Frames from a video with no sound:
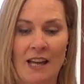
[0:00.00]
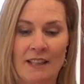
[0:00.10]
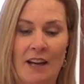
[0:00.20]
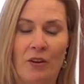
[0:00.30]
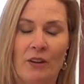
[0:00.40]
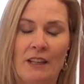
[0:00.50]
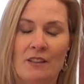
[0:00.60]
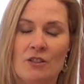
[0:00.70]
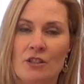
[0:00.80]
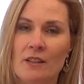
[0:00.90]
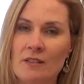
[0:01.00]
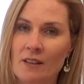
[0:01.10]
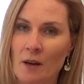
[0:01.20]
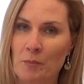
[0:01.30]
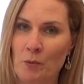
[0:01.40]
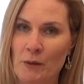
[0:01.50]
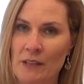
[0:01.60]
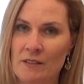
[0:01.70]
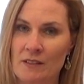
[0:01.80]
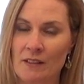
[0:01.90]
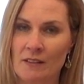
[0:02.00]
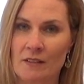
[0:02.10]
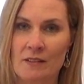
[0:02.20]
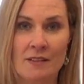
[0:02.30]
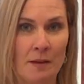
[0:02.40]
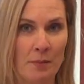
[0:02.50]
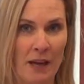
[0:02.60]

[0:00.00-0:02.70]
Now, in just a couple weeks is St.